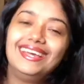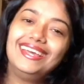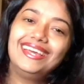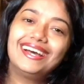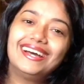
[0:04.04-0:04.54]

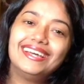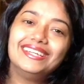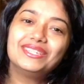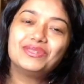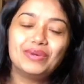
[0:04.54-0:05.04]
Hey
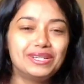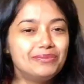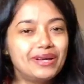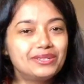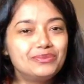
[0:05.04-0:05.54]
guys, welcome
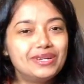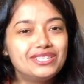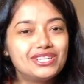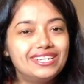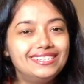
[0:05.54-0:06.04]
back to my
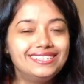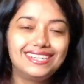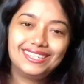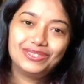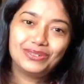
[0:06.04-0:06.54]
channel
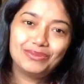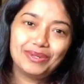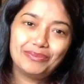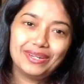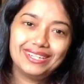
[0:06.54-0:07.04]
Garden on
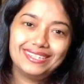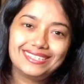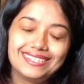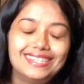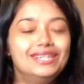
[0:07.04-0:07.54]
My Mind.
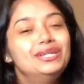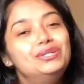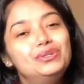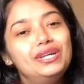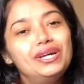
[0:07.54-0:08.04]

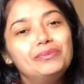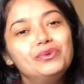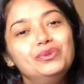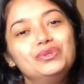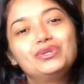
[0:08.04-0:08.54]
Today I'm
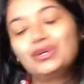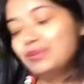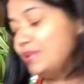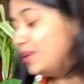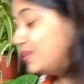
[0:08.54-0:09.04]
going to talk
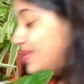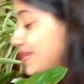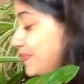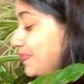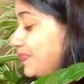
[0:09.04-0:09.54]
about